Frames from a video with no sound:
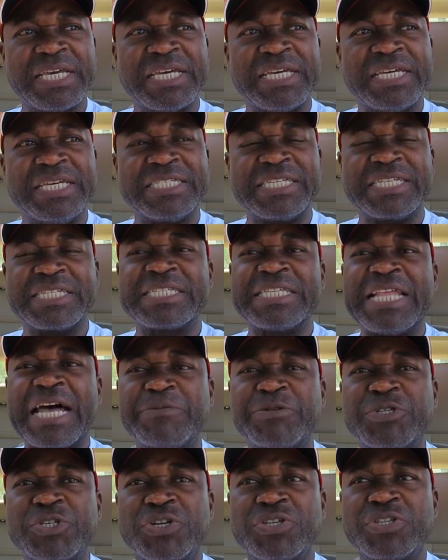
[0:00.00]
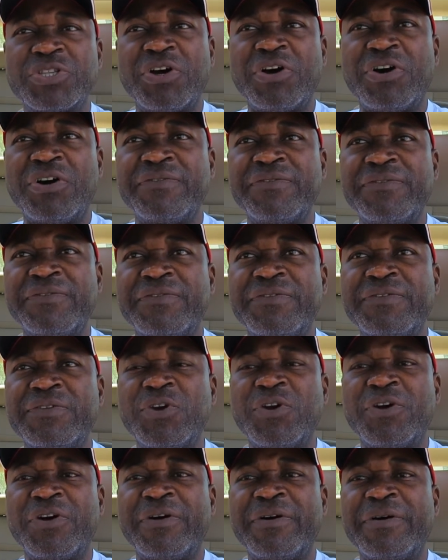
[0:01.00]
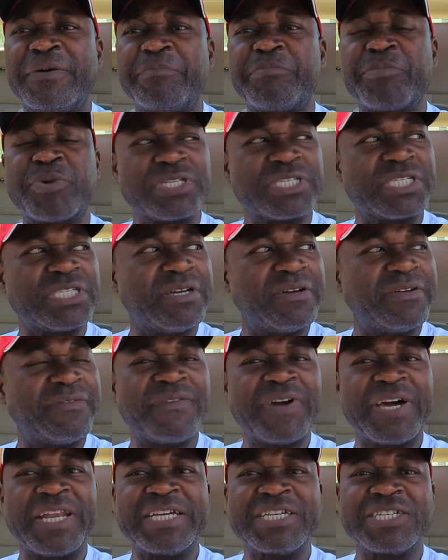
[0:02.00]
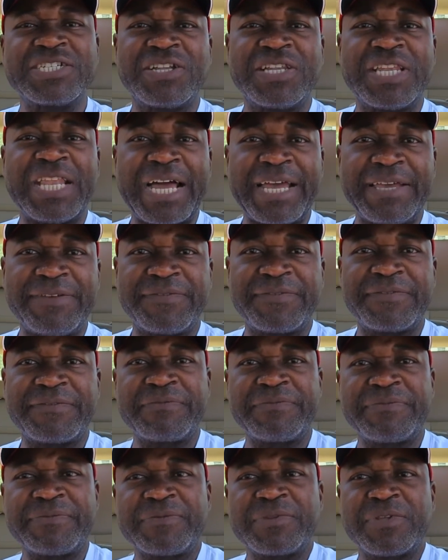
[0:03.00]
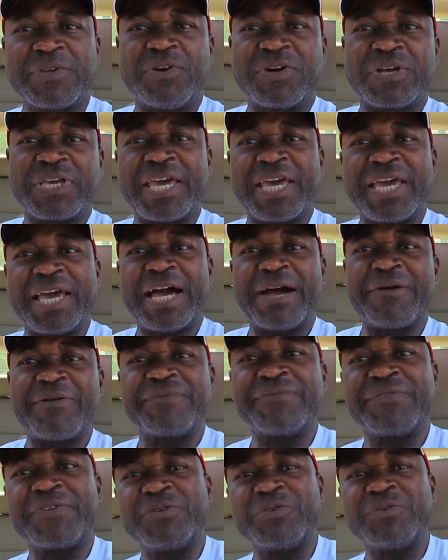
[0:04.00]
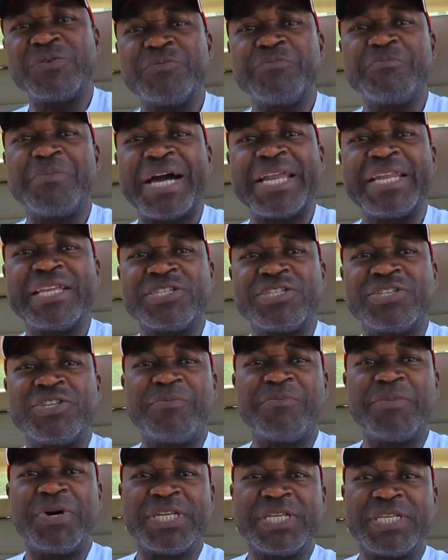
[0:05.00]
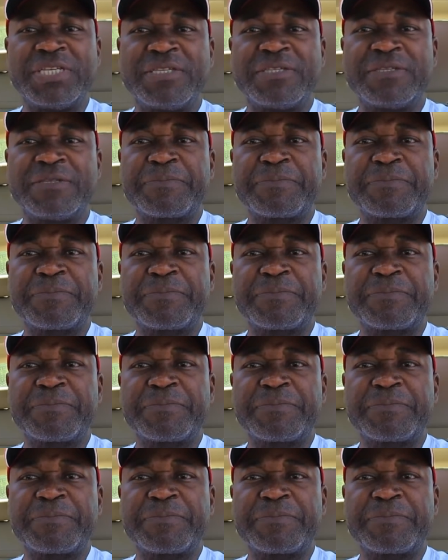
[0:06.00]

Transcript: is a snapshot of your personal financial life. Okay, how have you managed your money?